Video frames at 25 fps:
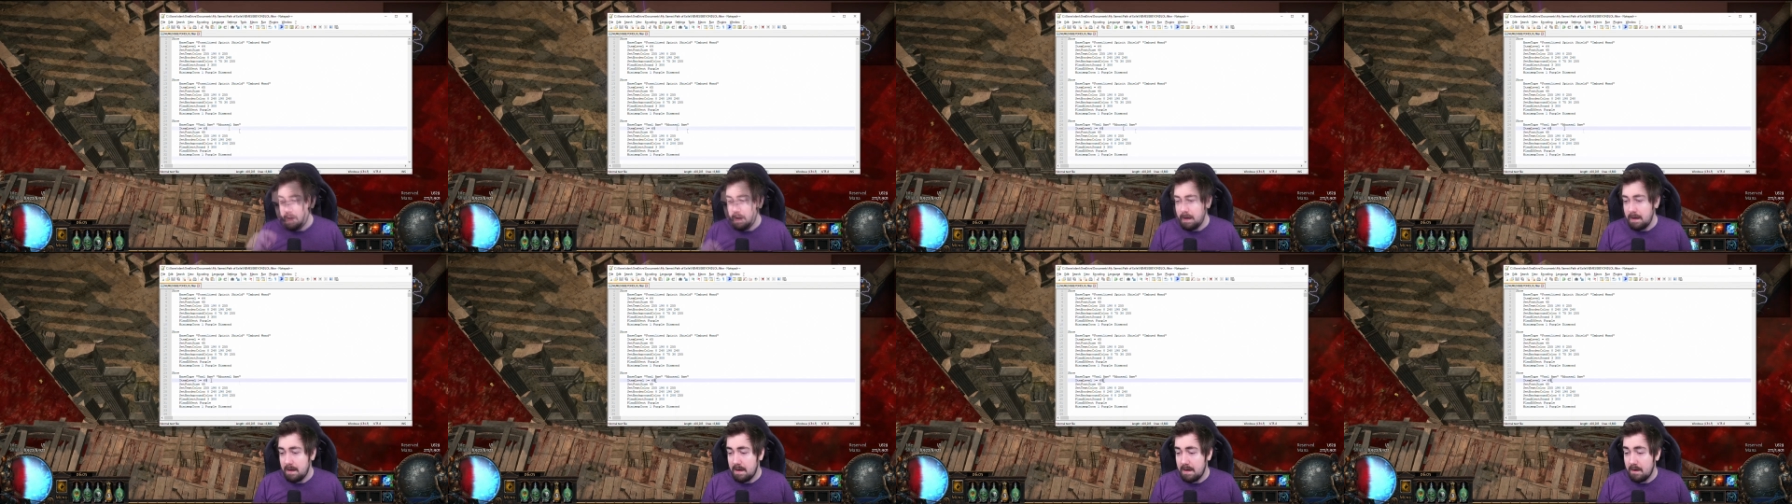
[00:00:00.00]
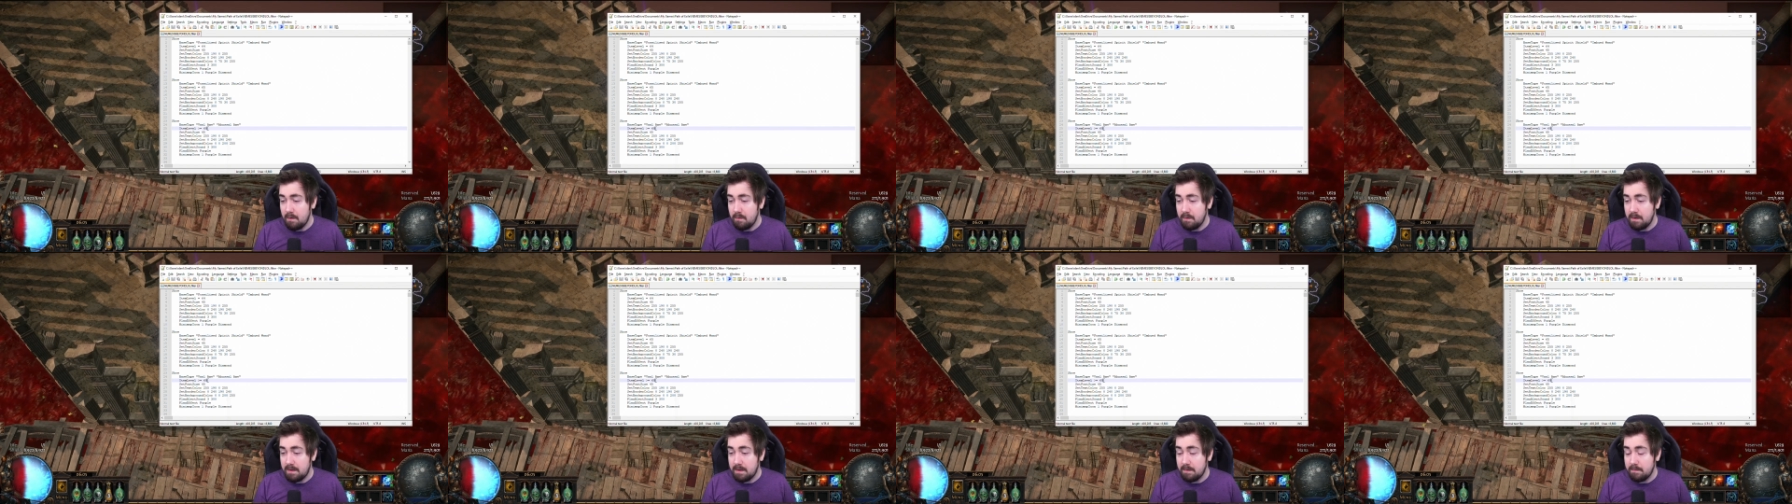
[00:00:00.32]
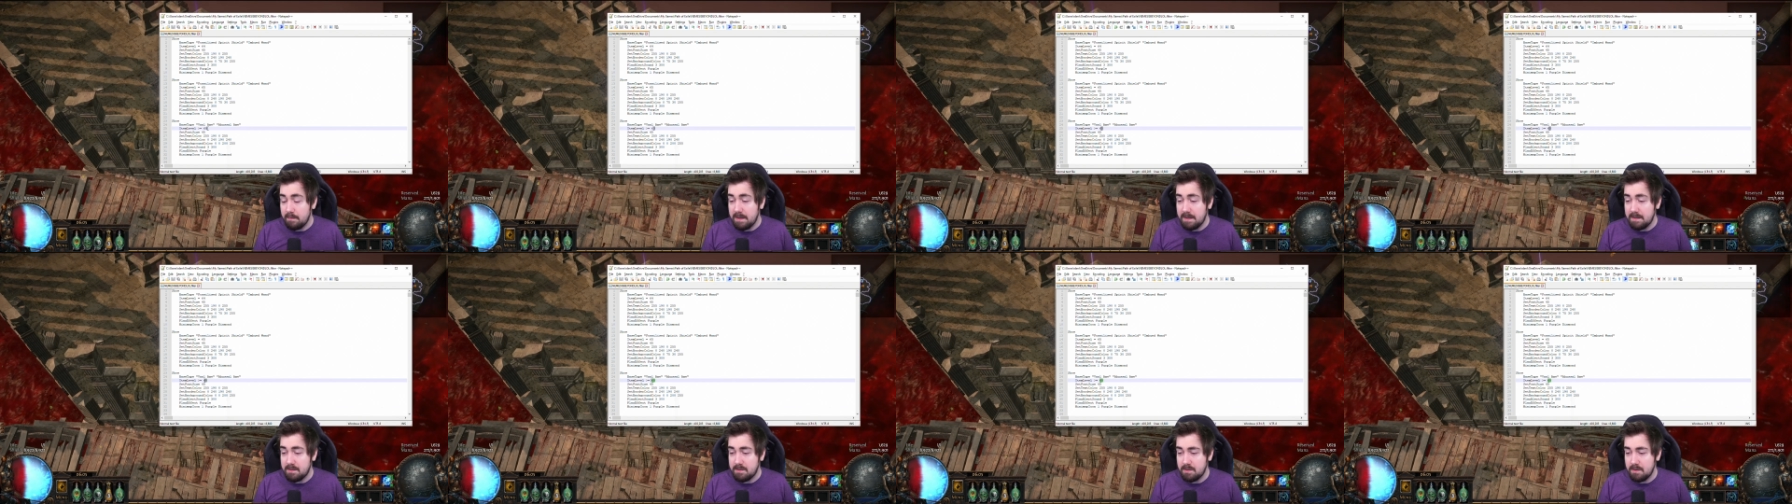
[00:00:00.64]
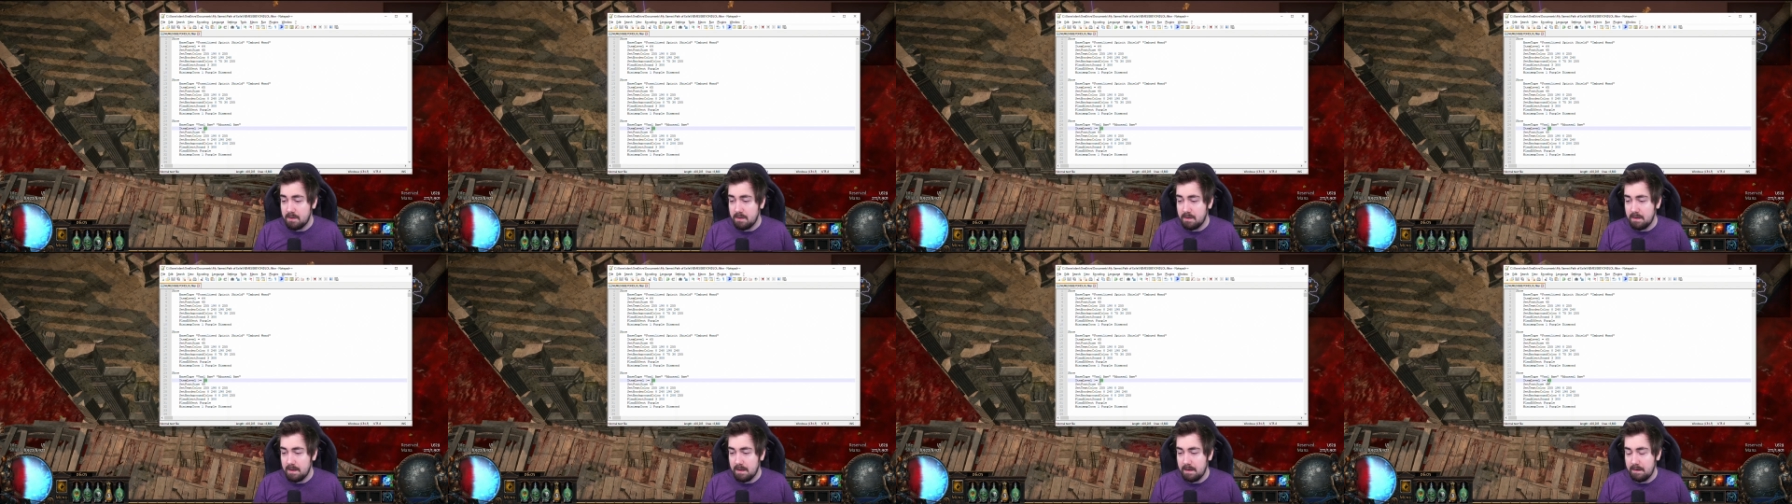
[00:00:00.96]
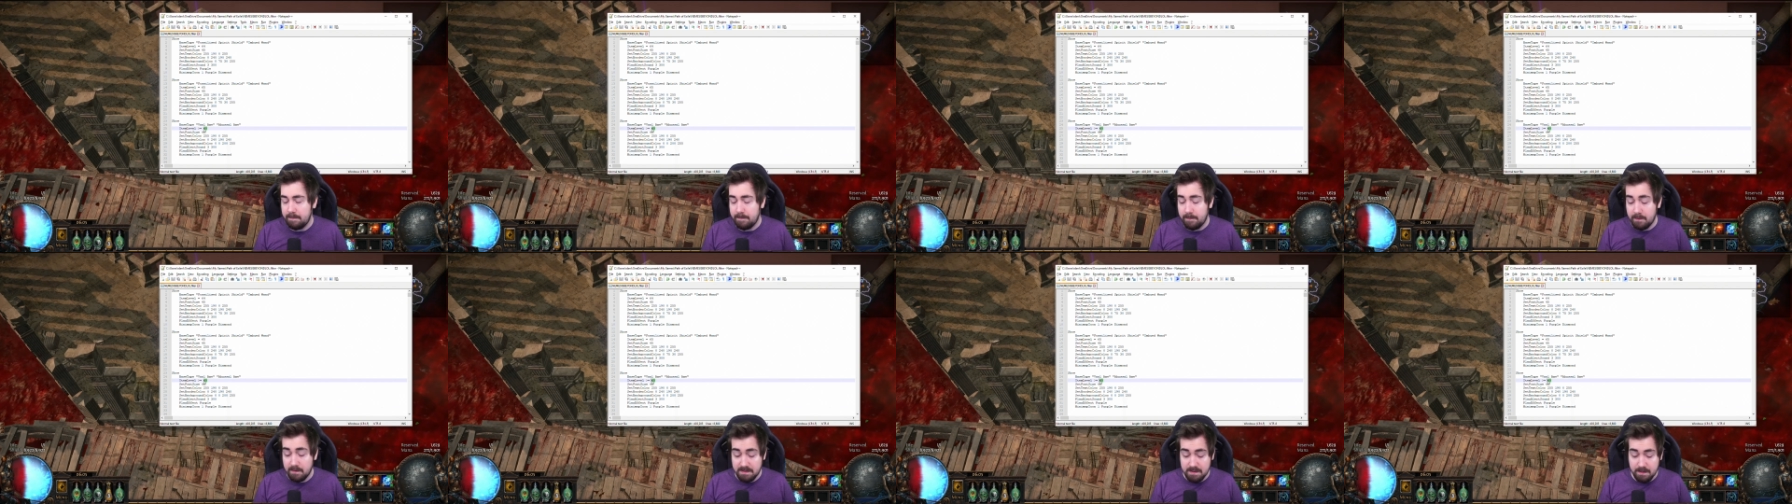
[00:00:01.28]
And now we can make sure, like,
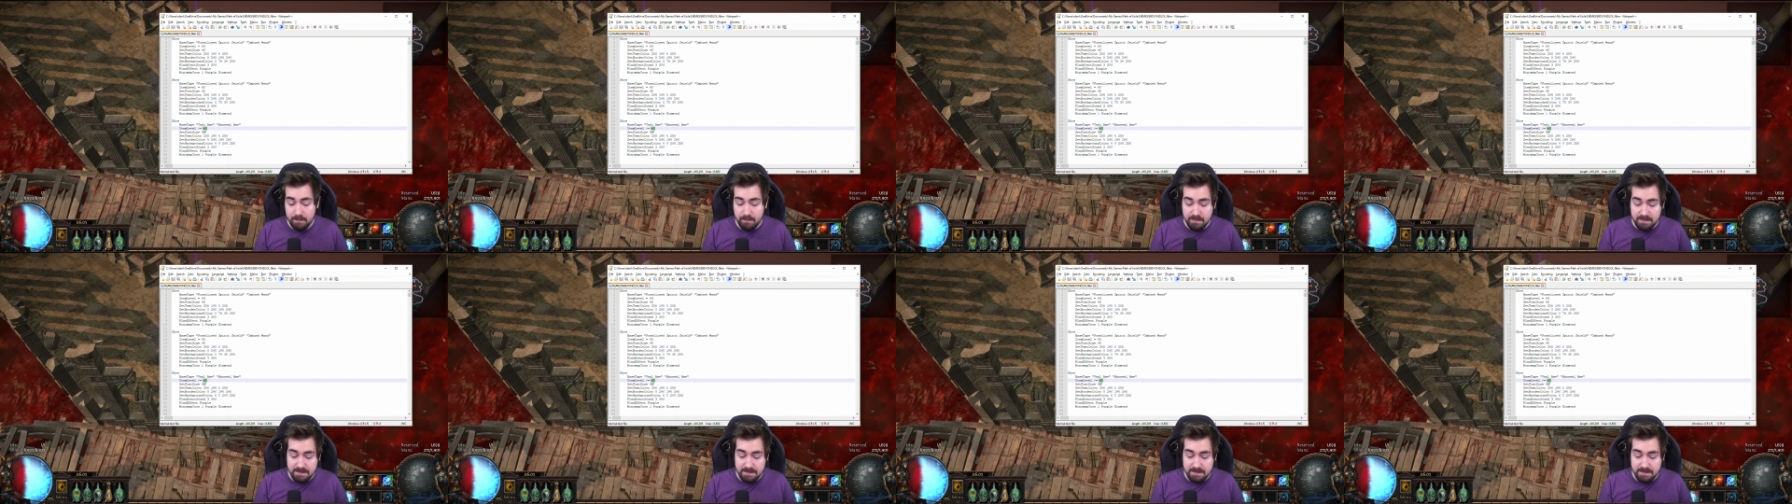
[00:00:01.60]
for example,